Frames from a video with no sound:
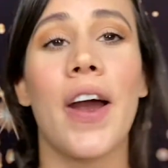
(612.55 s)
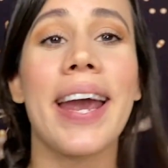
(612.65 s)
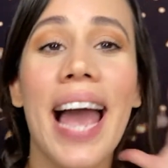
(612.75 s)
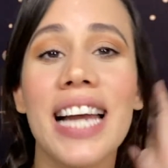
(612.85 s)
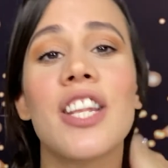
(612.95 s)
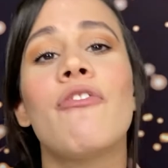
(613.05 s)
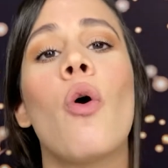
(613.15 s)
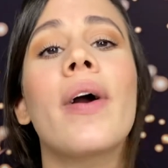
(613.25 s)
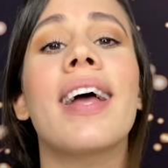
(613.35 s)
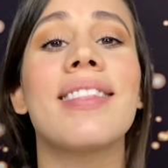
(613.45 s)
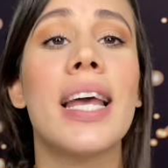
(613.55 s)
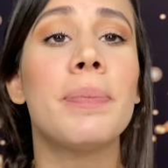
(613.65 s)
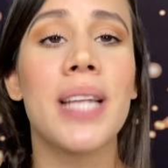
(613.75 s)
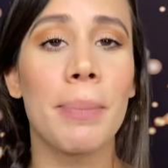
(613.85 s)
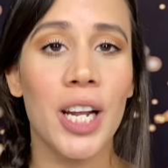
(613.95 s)
right guys, for
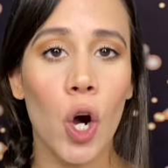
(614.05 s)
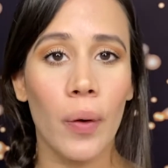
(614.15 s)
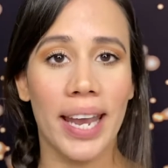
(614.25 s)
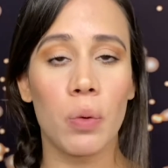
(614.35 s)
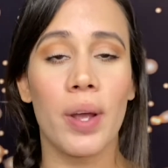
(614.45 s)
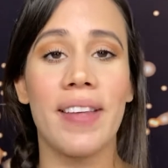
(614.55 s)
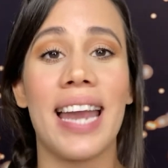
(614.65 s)
lips, I'm gonna go in with